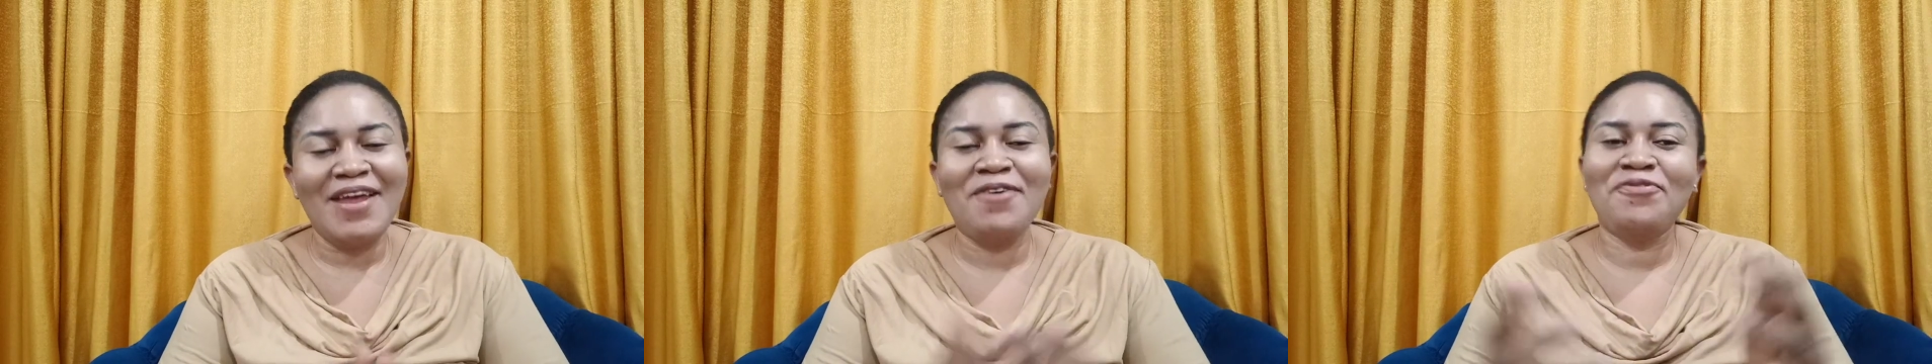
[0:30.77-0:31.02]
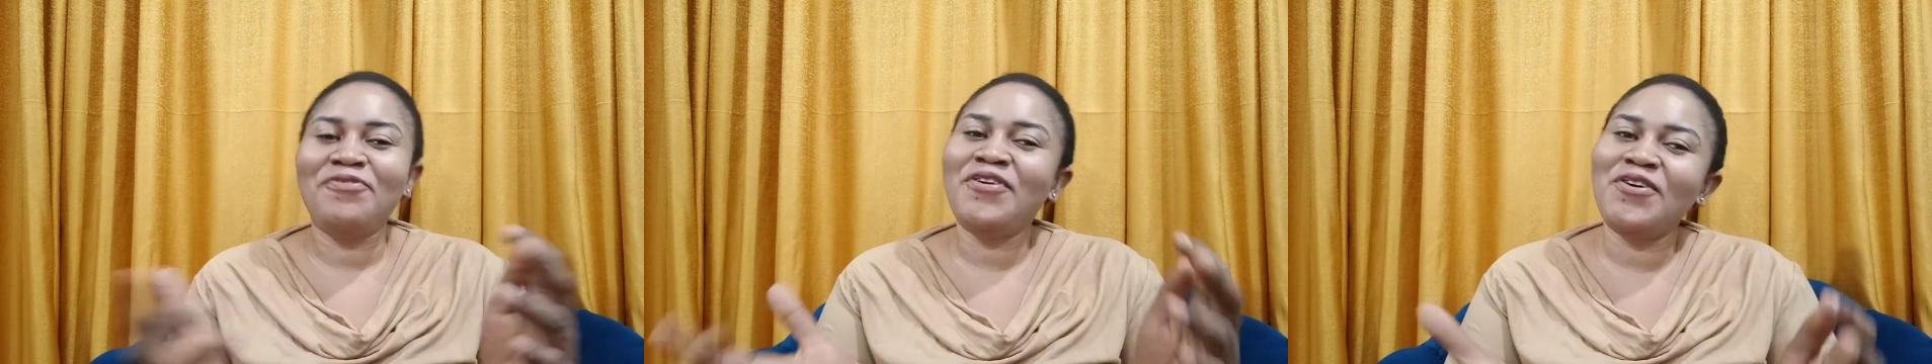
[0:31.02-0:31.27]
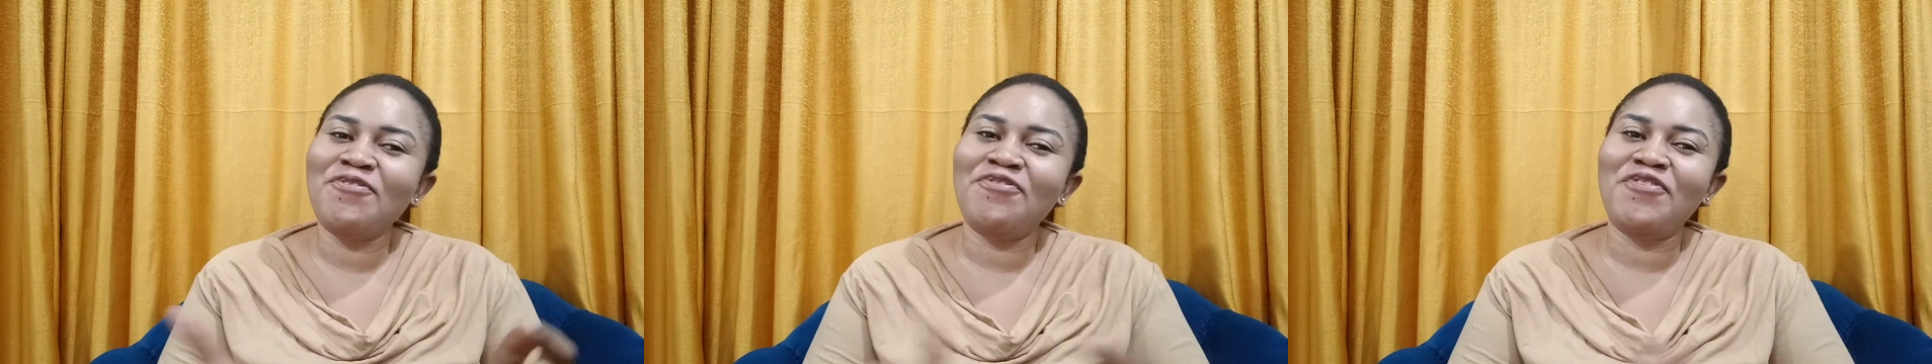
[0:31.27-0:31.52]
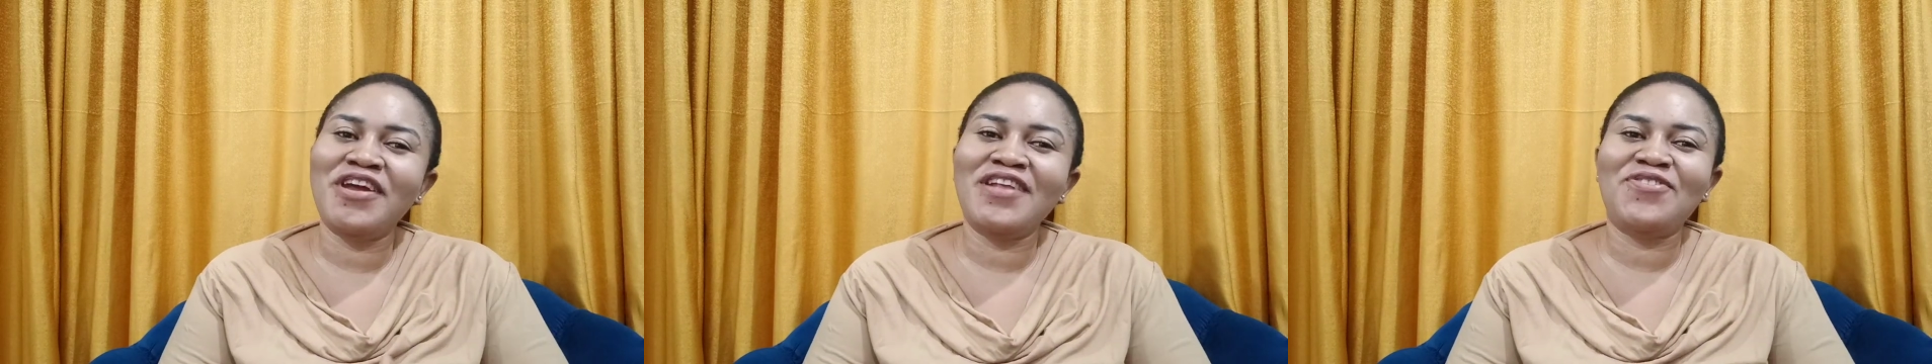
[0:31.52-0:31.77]
Now feel
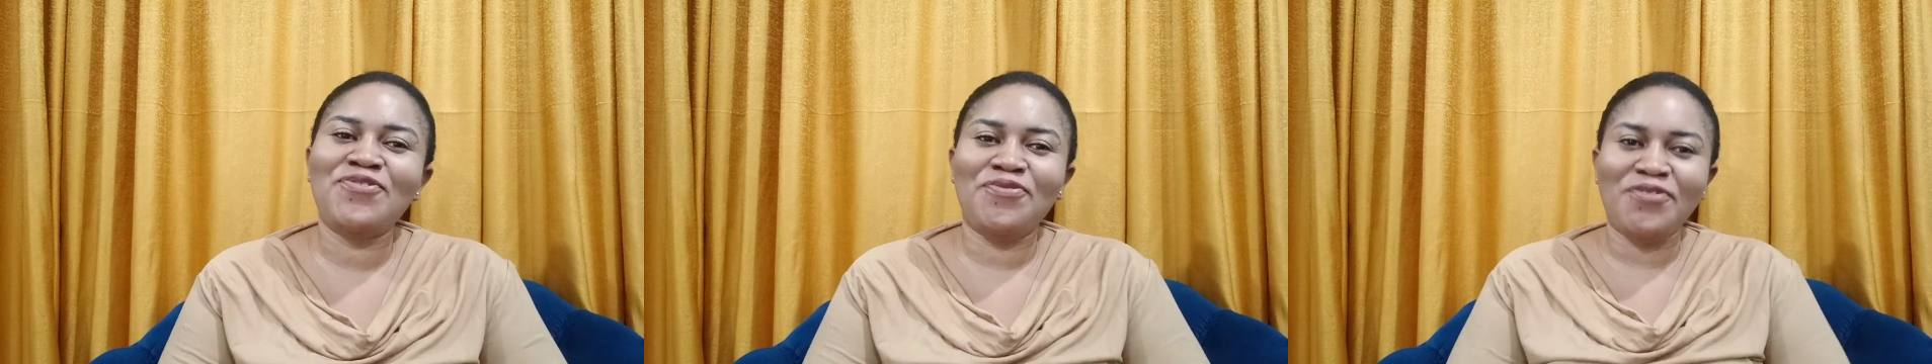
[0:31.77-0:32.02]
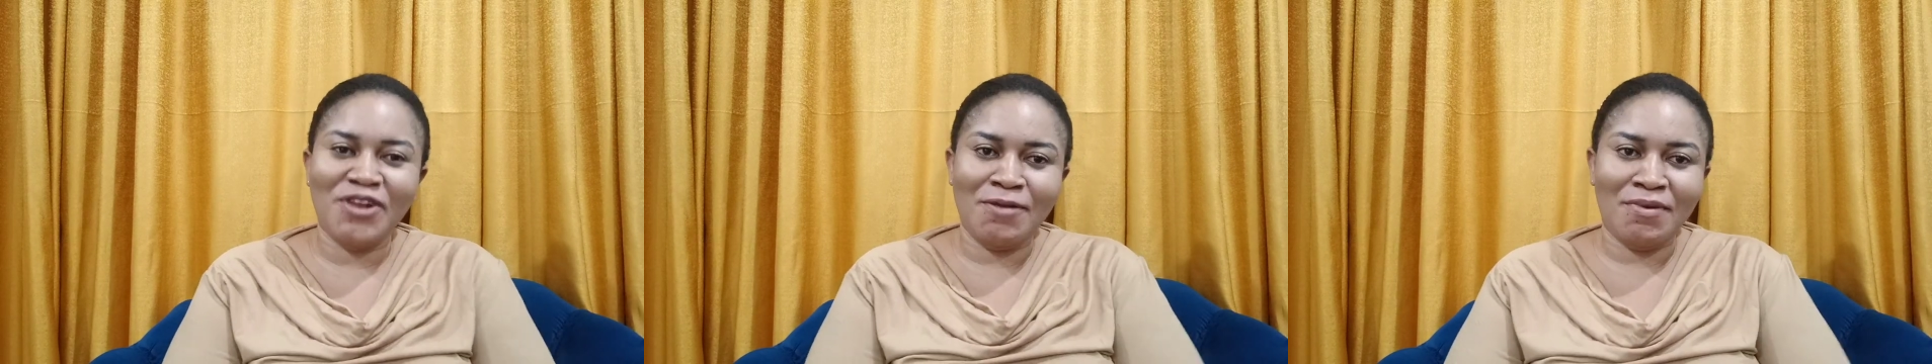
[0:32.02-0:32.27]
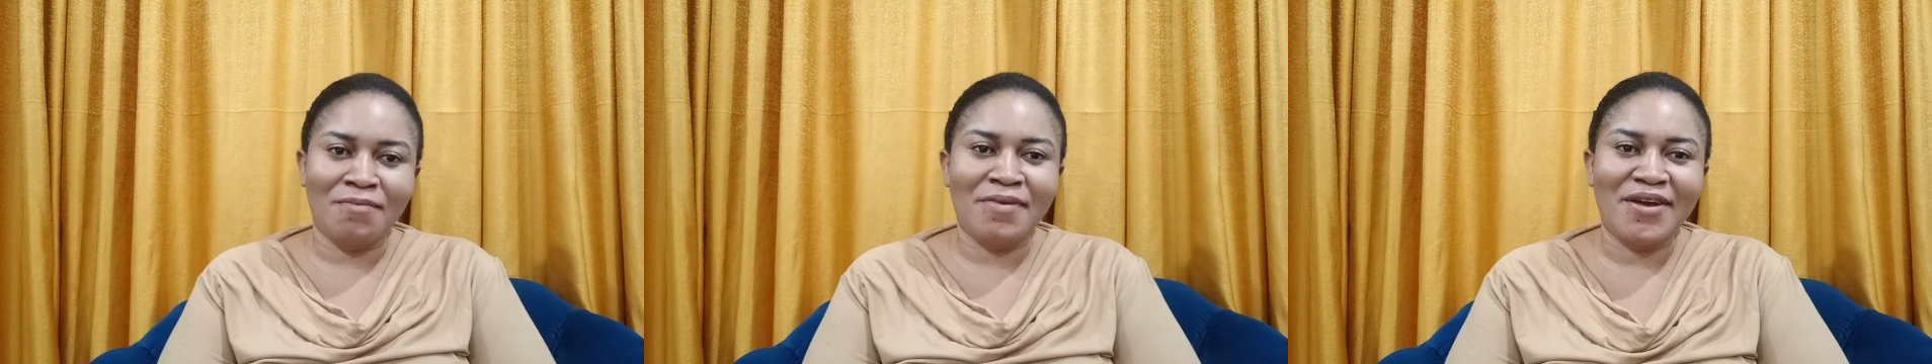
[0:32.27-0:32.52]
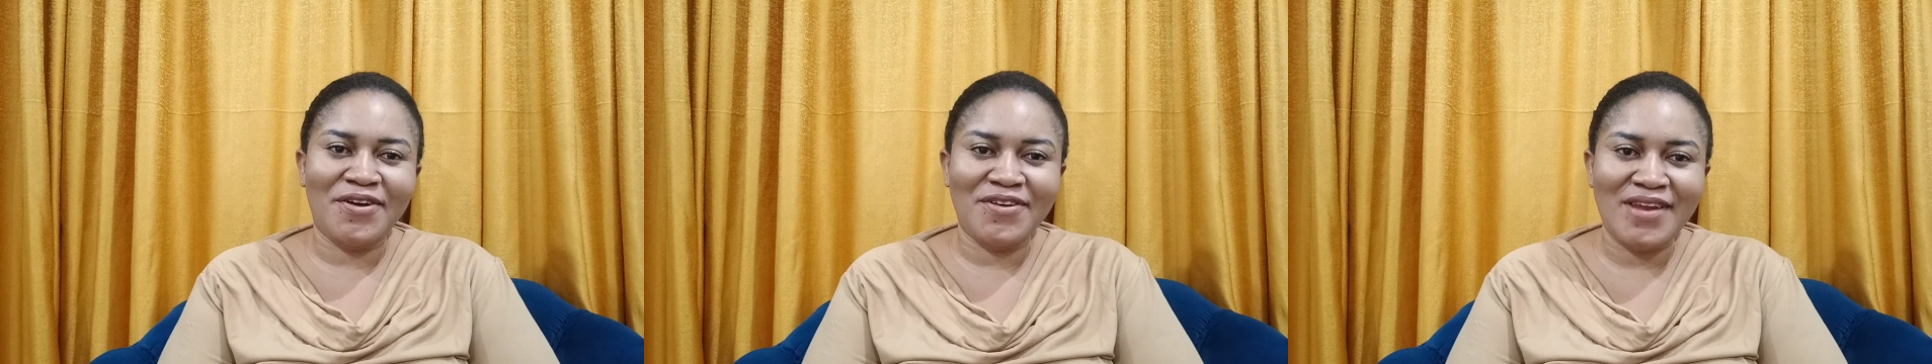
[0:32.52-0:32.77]
free to follow me on my